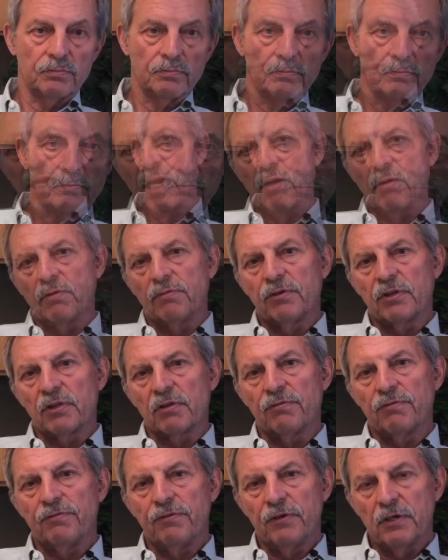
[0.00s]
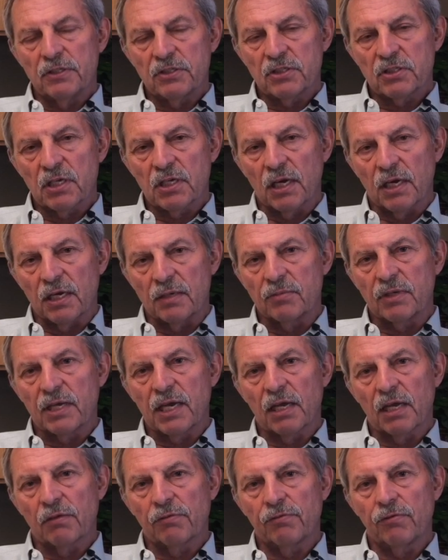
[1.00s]
Now, for the first time,
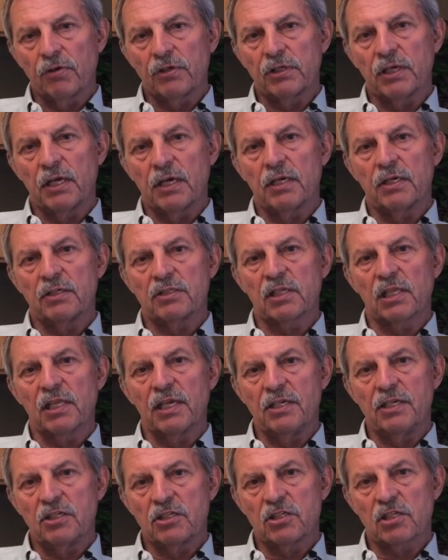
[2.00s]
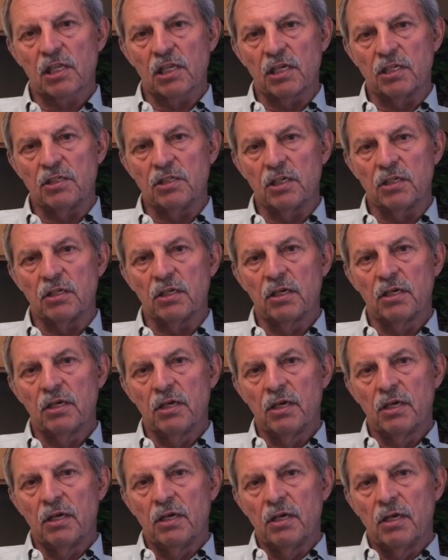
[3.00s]
California has legislated
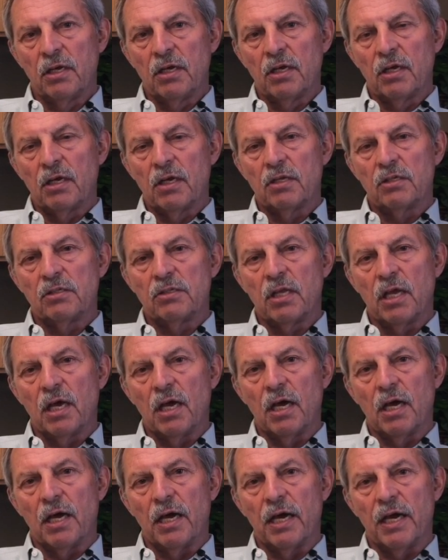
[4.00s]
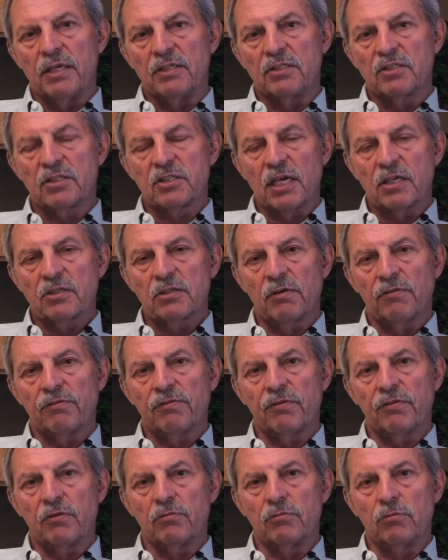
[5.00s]
a set
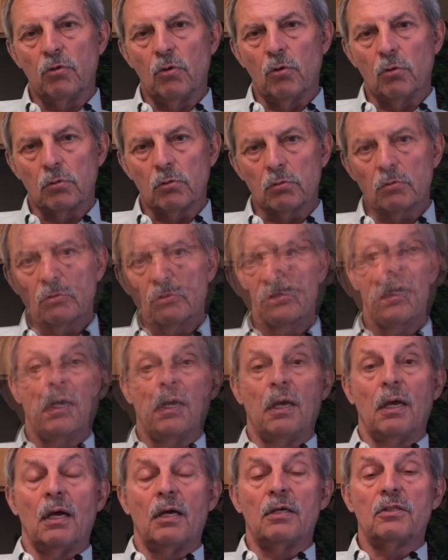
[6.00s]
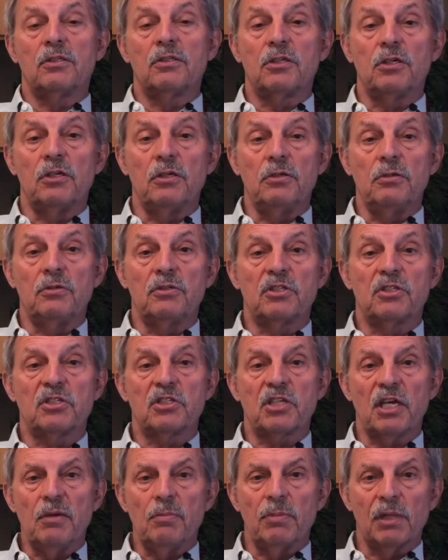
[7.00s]
of rules to
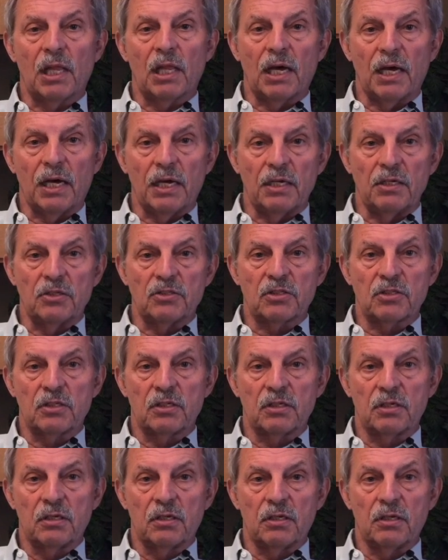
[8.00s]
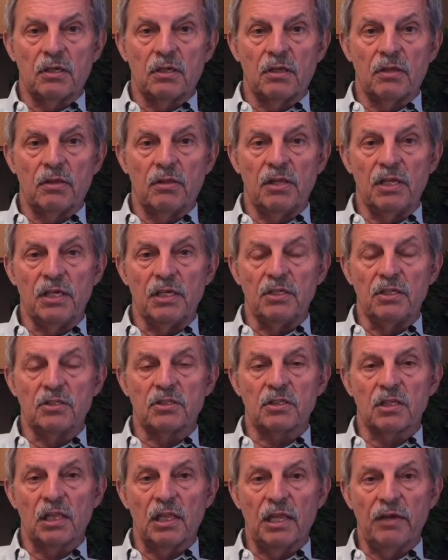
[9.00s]
stabilize
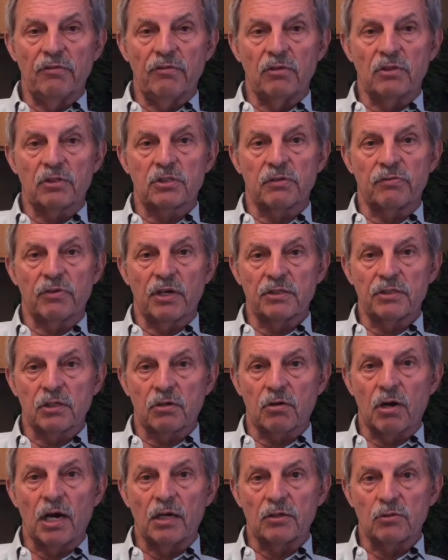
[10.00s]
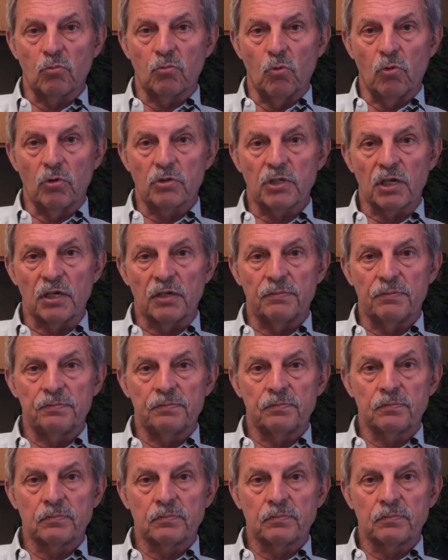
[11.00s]
these levels of underground water.